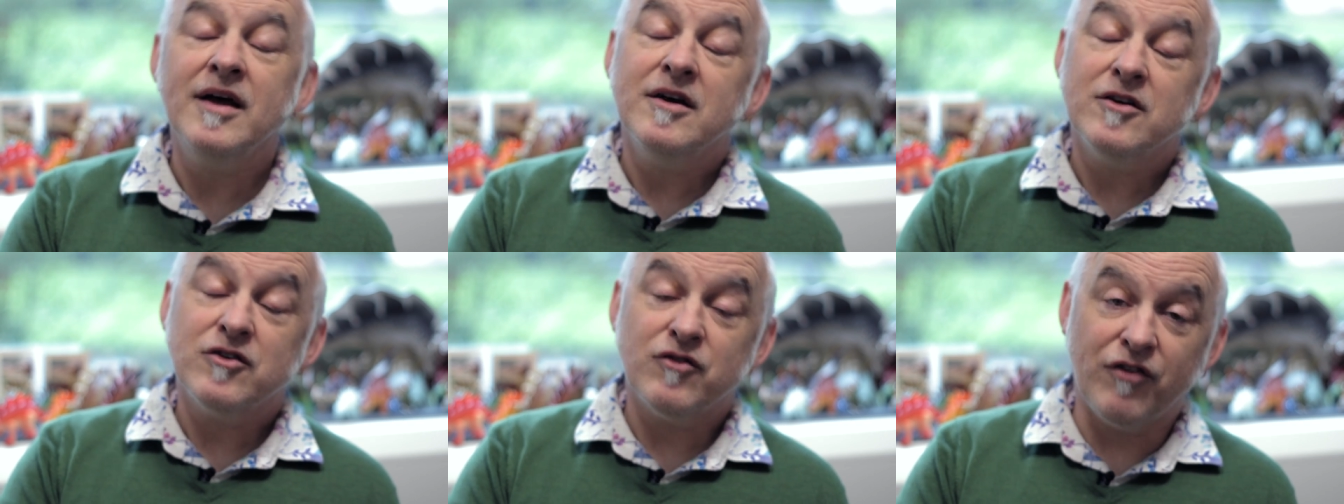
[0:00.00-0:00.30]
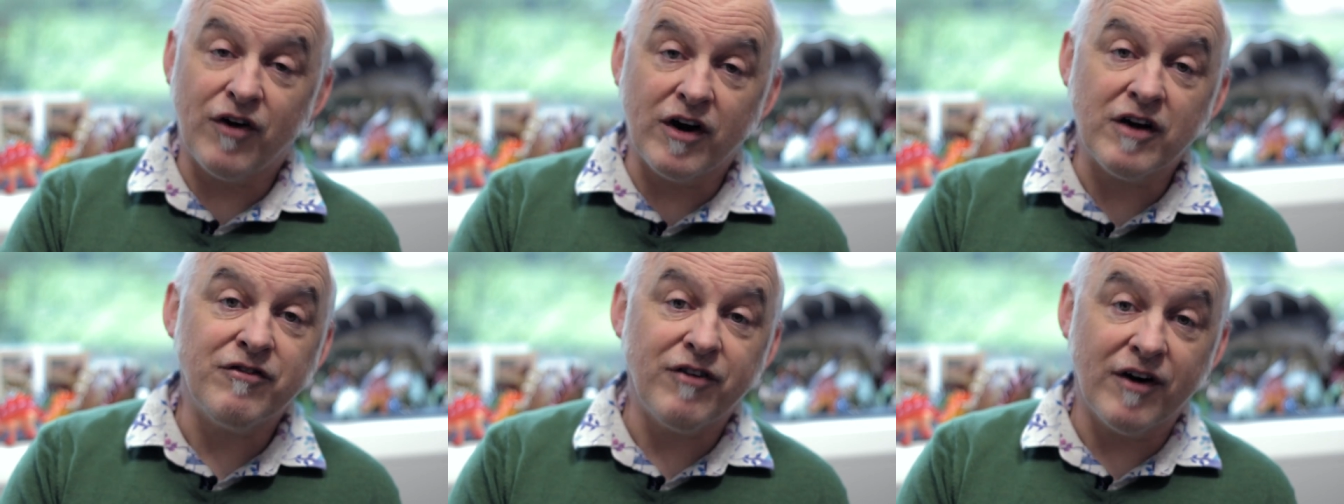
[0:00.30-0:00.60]
It's a
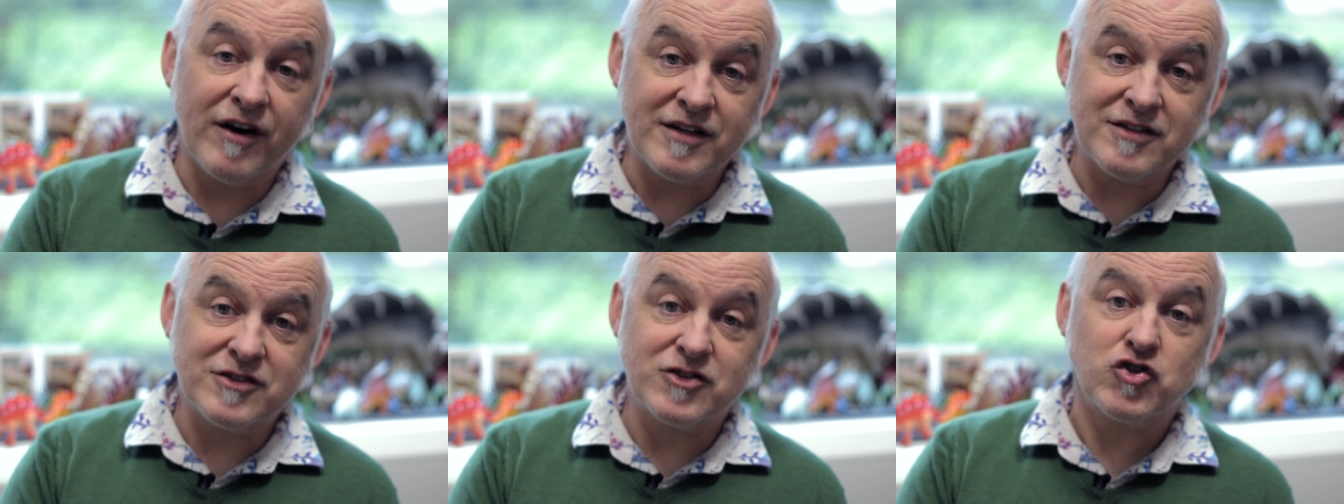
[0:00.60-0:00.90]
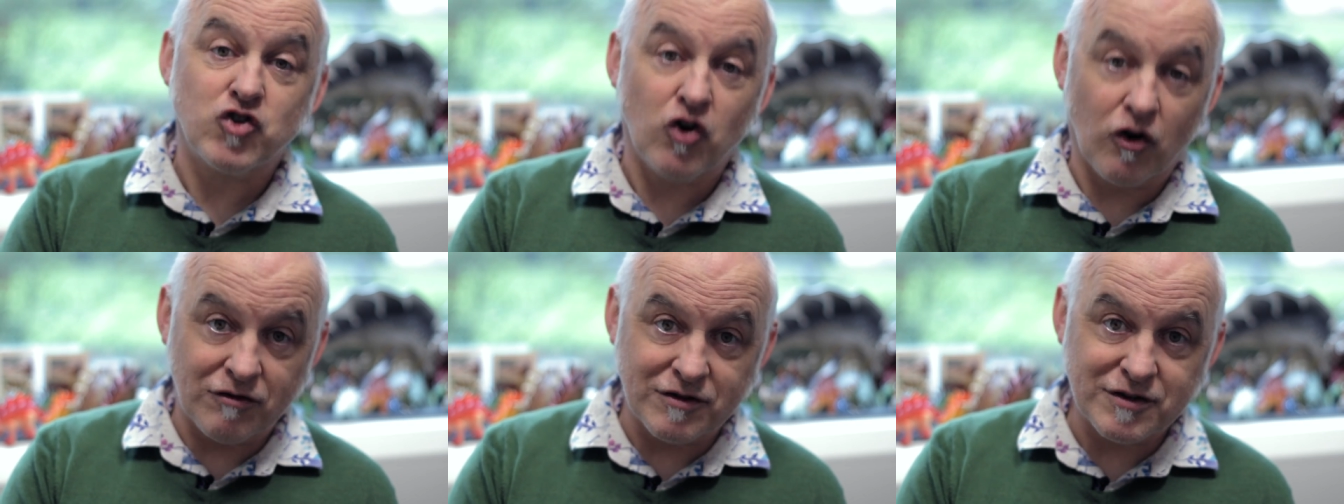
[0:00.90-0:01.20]
very, very
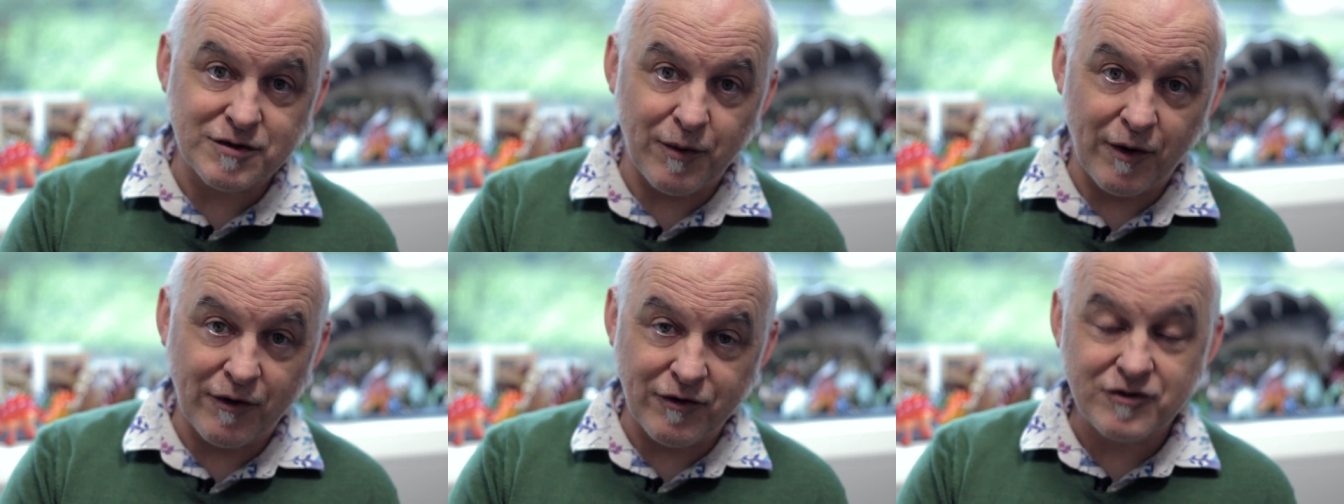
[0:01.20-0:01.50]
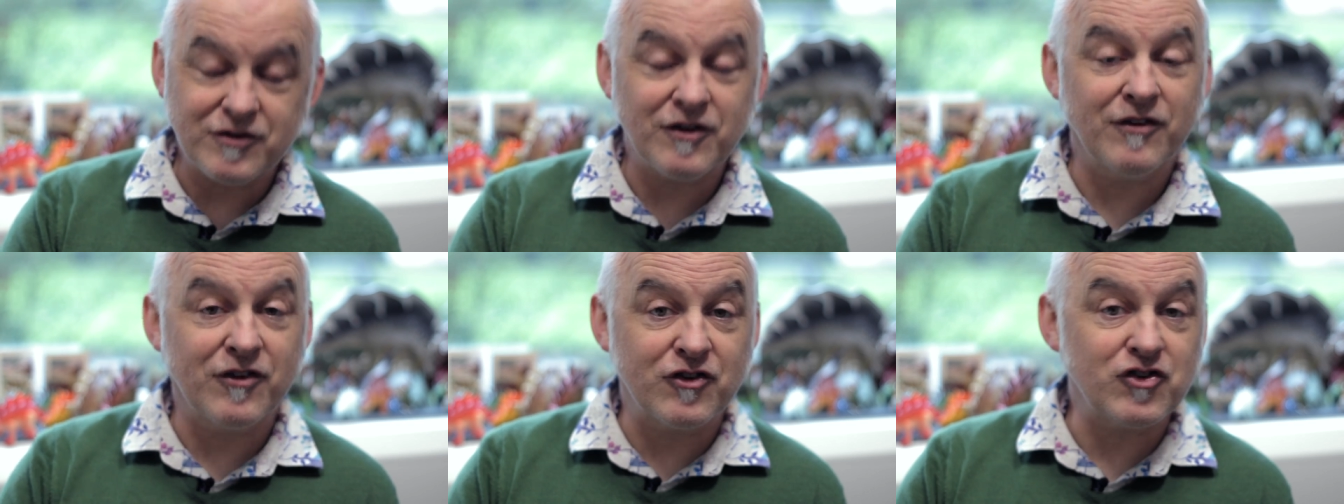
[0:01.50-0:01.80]
strong
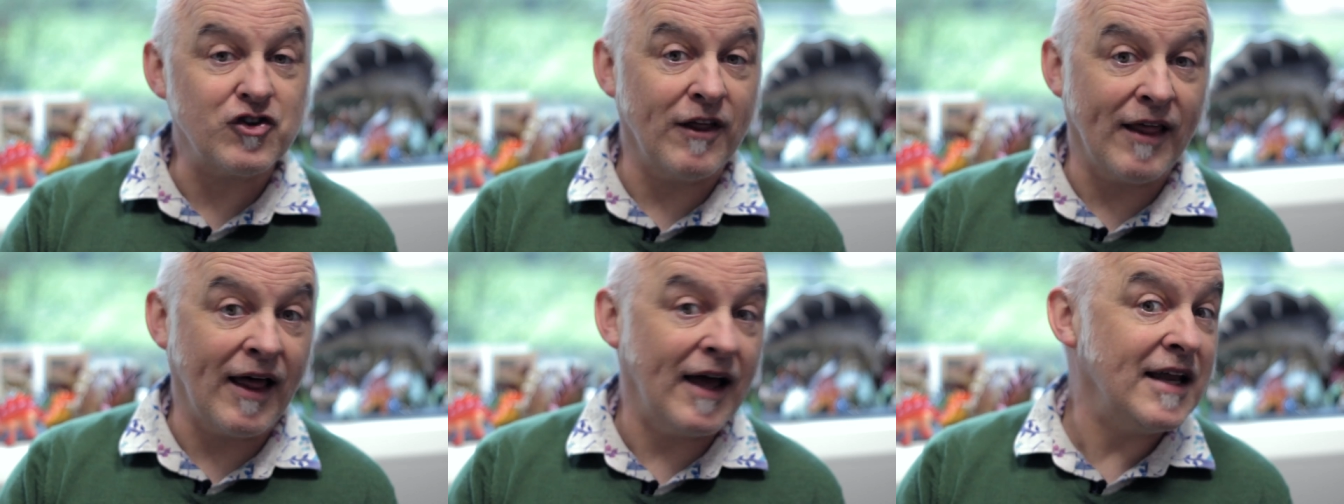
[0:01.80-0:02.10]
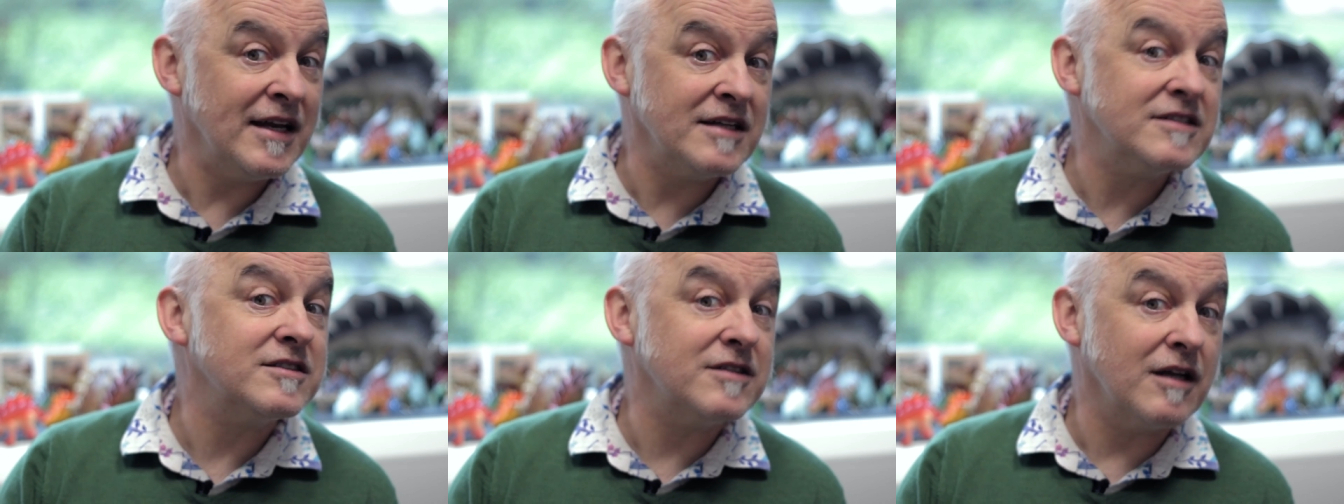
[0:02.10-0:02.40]
response, and so that
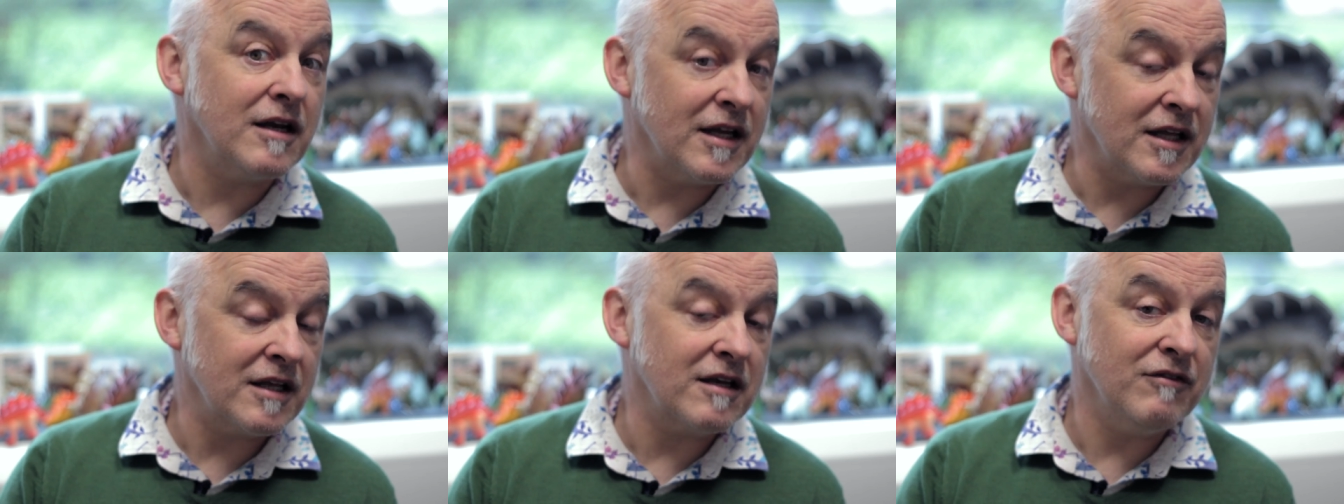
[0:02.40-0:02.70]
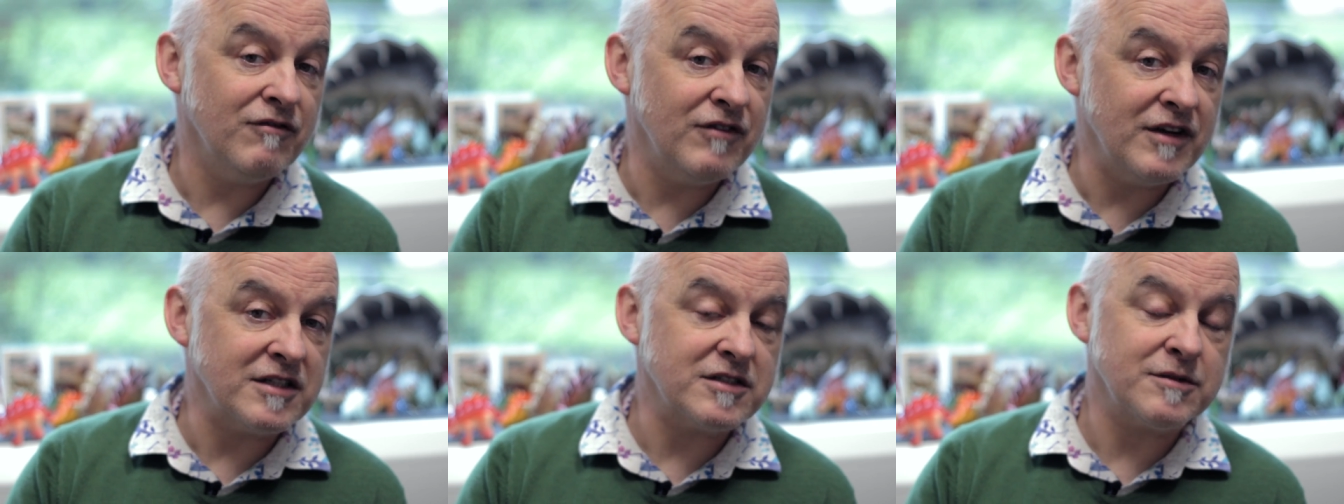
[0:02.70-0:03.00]
instantly
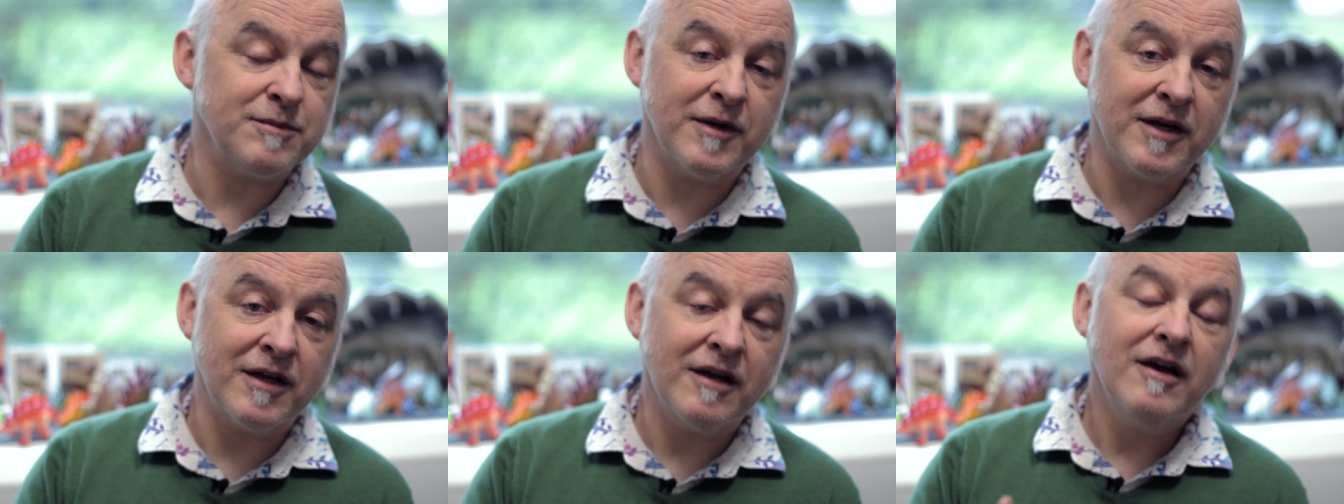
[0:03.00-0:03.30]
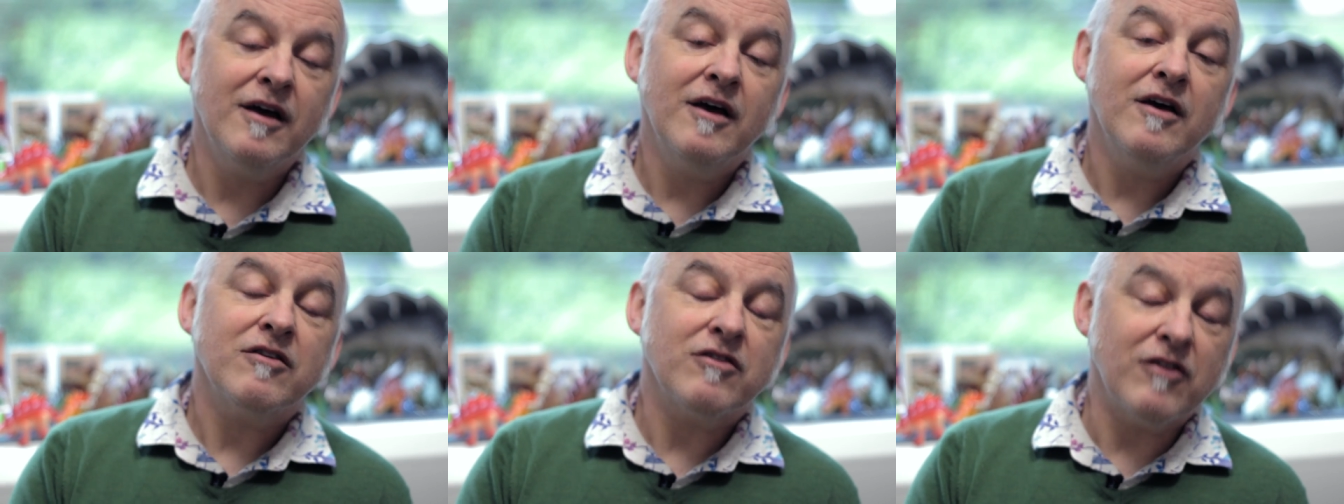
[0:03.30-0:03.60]
convinced me
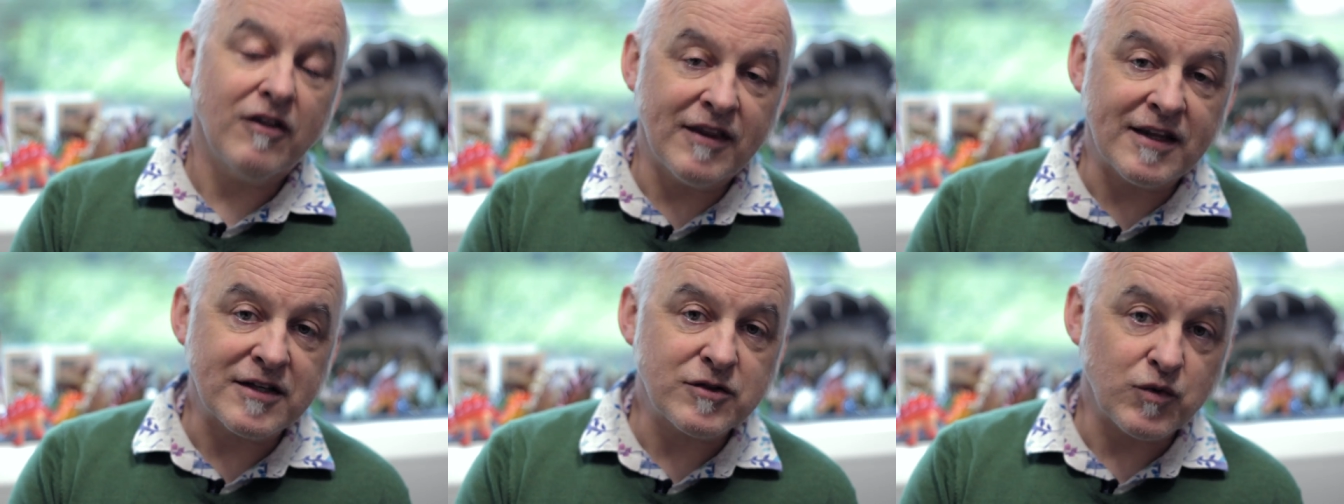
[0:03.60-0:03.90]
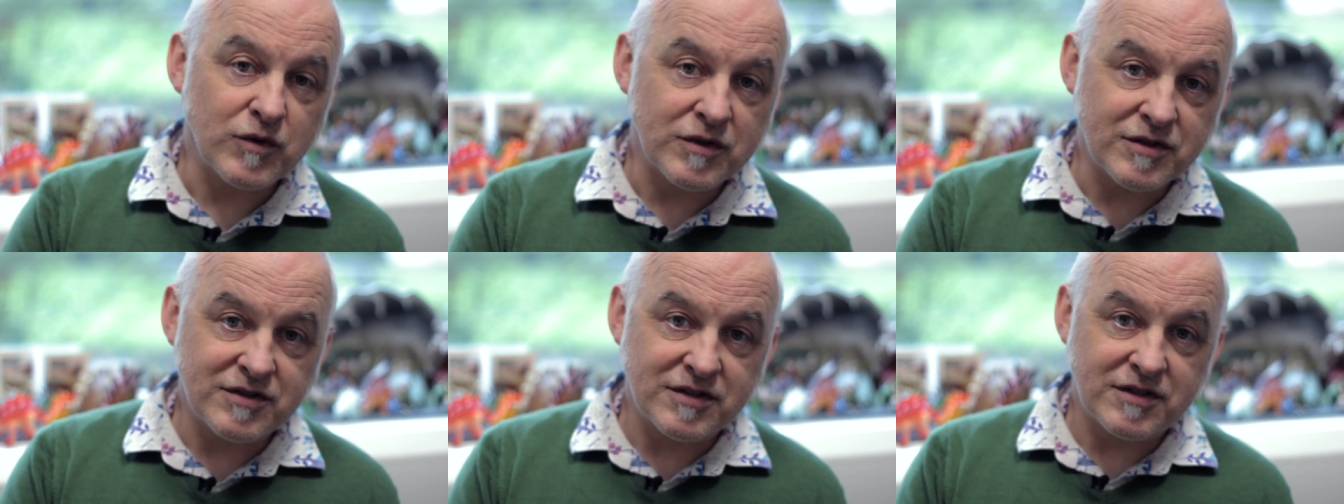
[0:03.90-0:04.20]
that
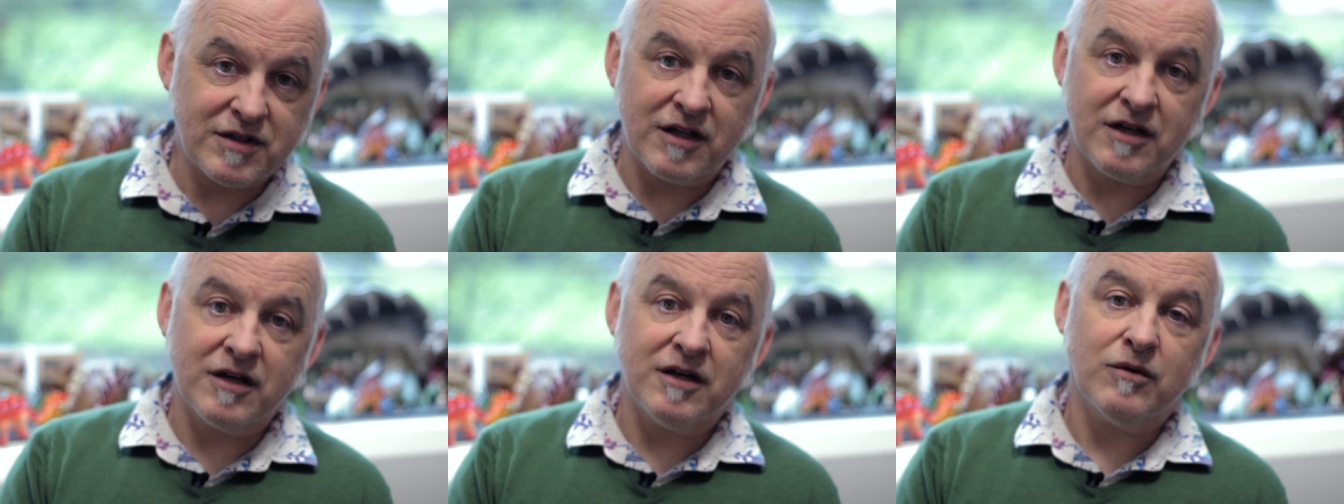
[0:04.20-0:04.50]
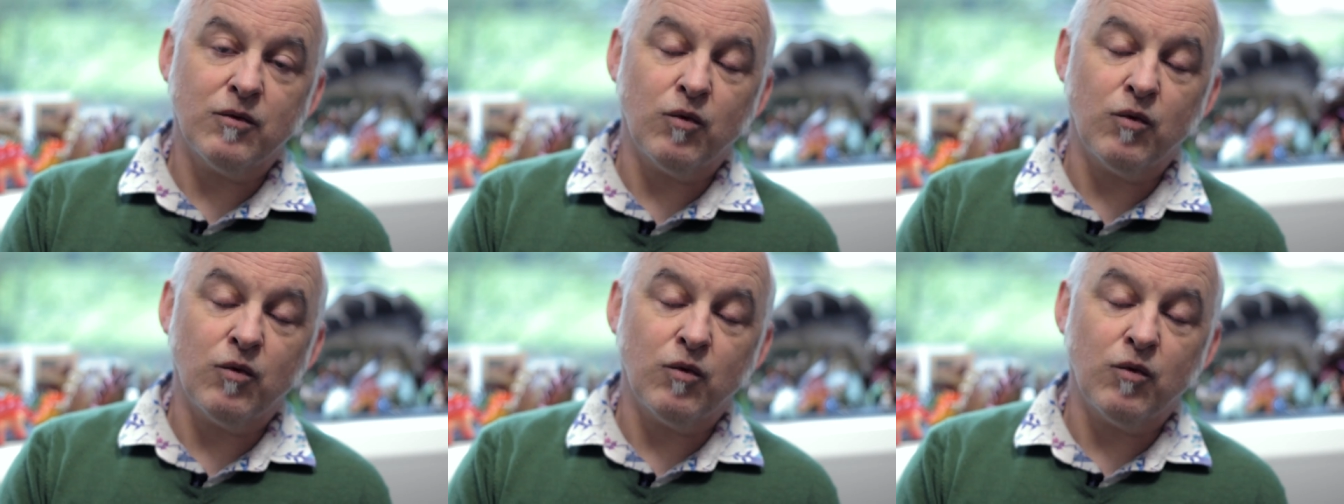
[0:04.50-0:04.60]
this was the,